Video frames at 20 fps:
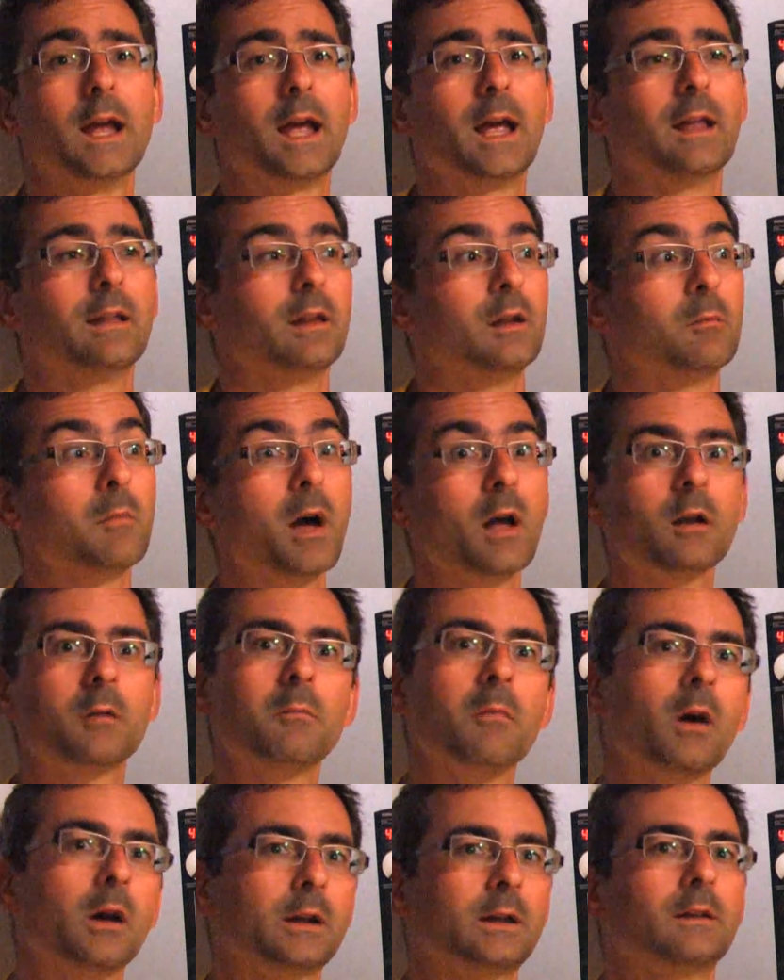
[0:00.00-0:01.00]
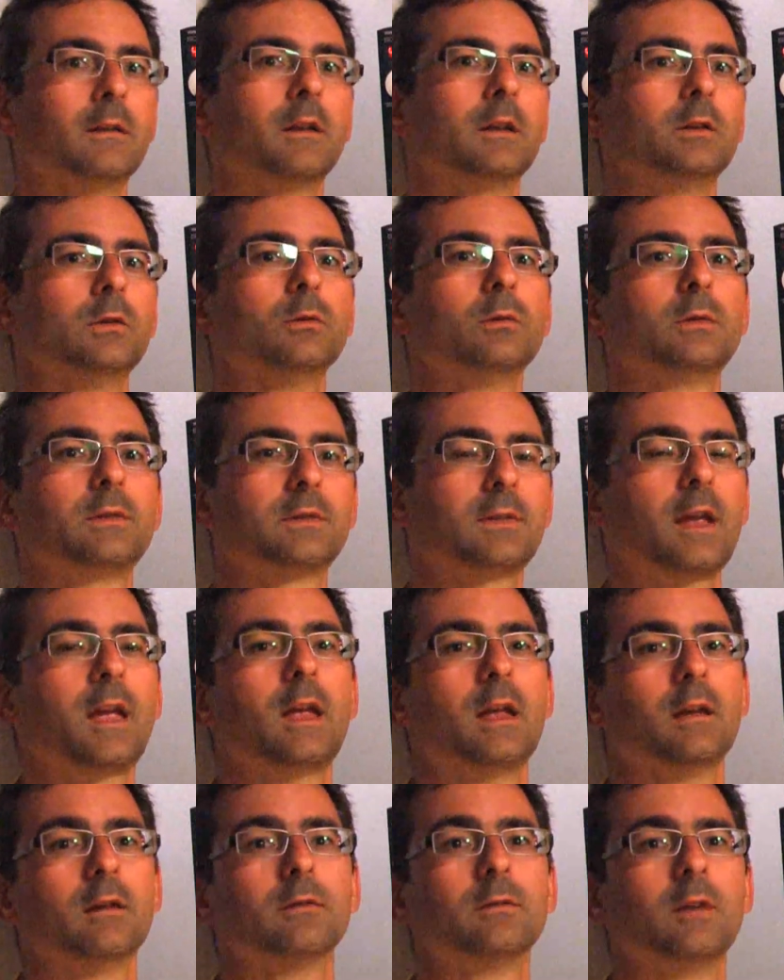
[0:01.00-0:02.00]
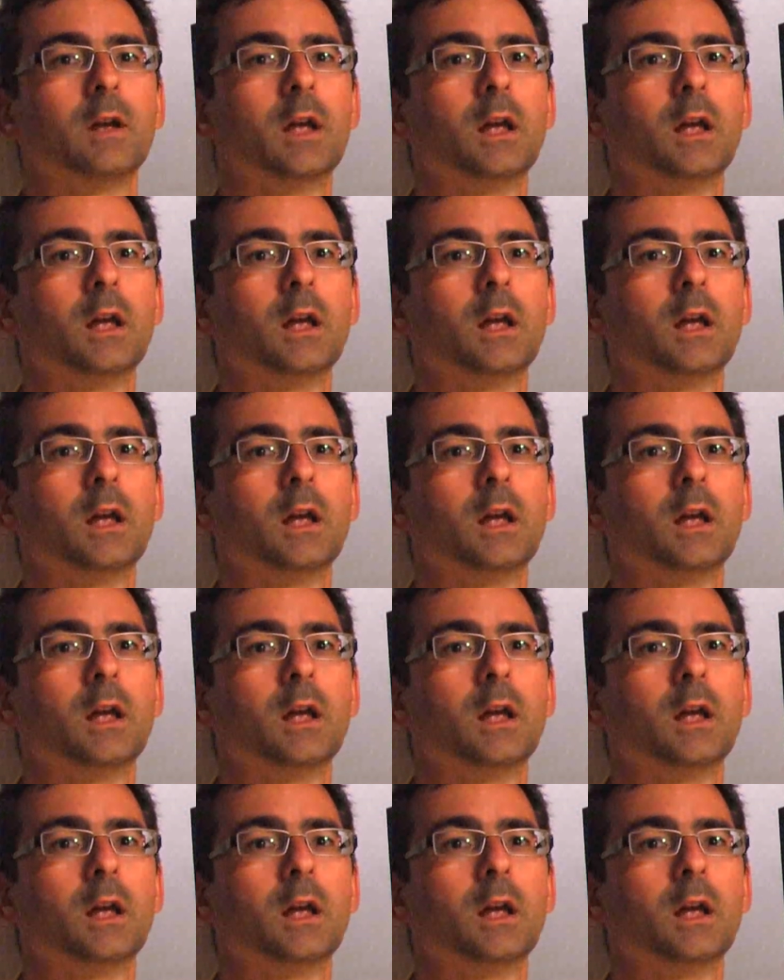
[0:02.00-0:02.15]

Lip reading: And the amount of money that you save